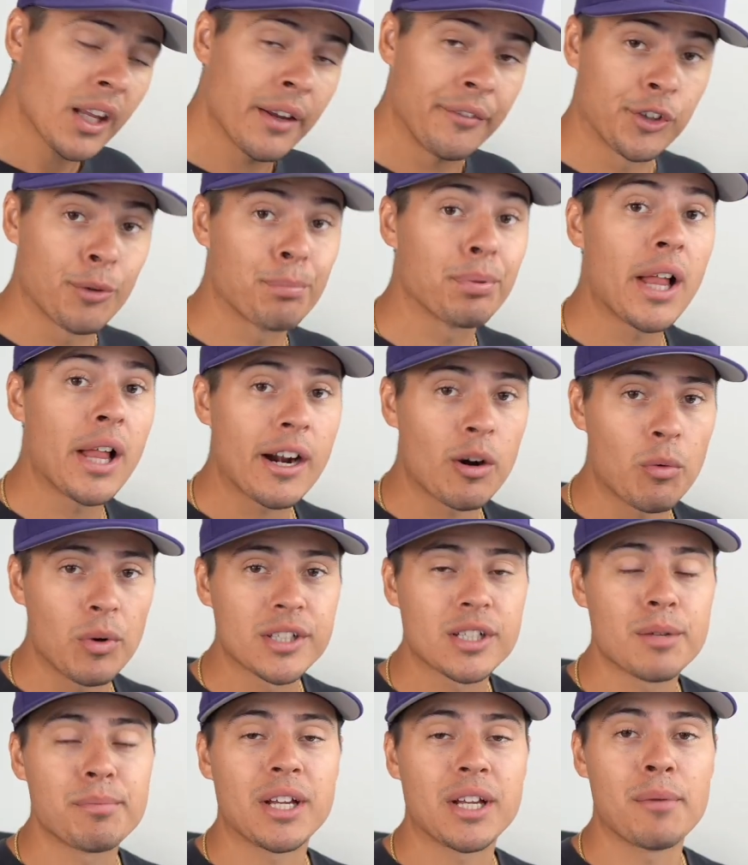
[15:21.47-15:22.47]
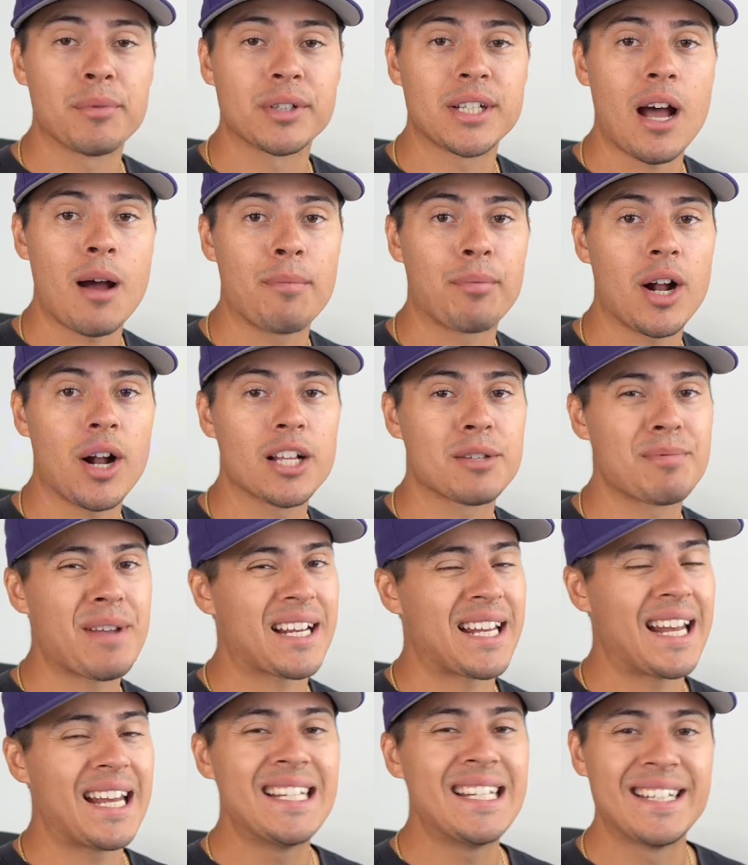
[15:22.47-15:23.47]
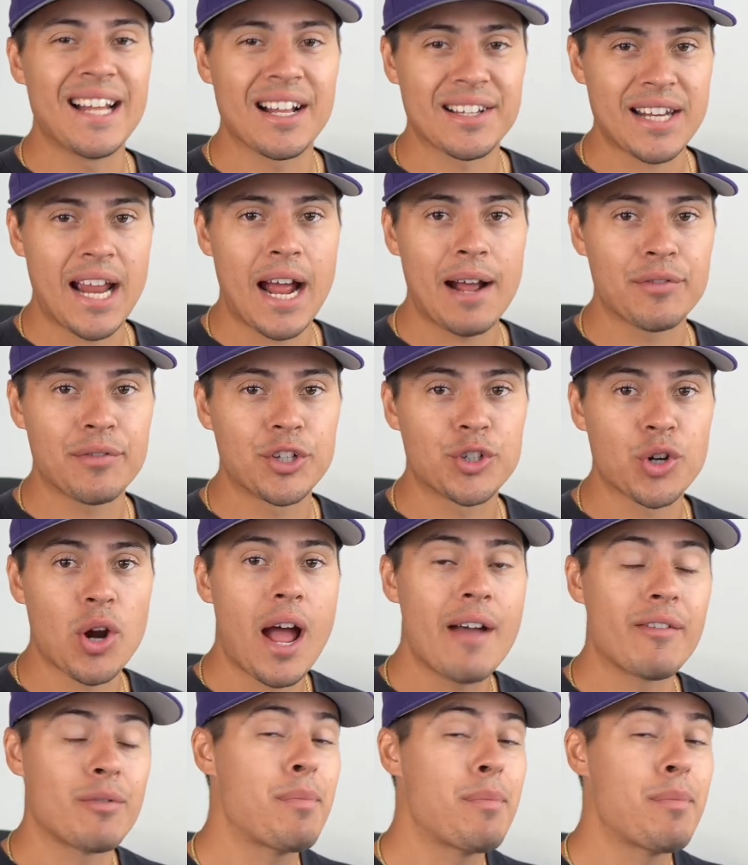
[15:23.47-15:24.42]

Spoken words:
if your player wants to become a top prospect and he doesn't have the drive,